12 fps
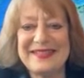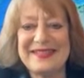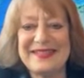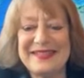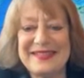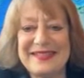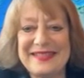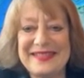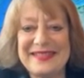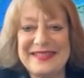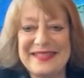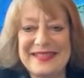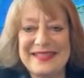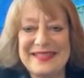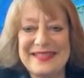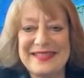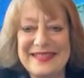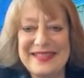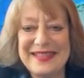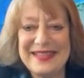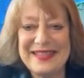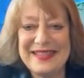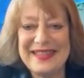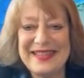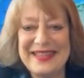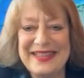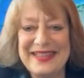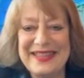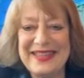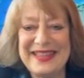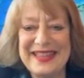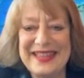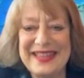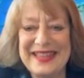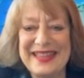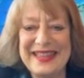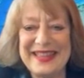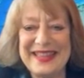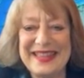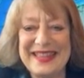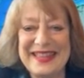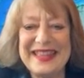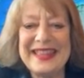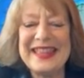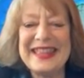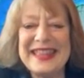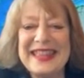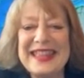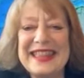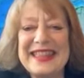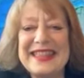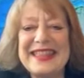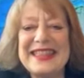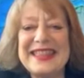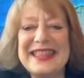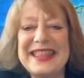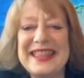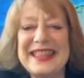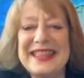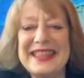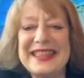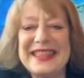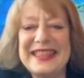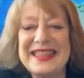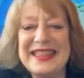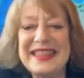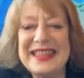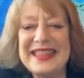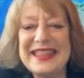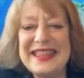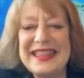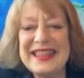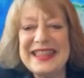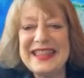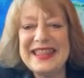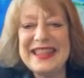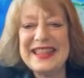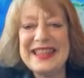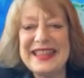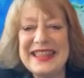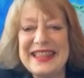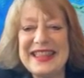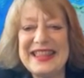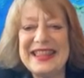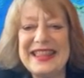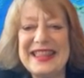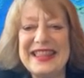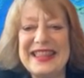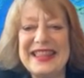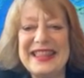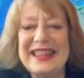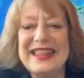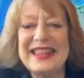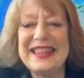(silent)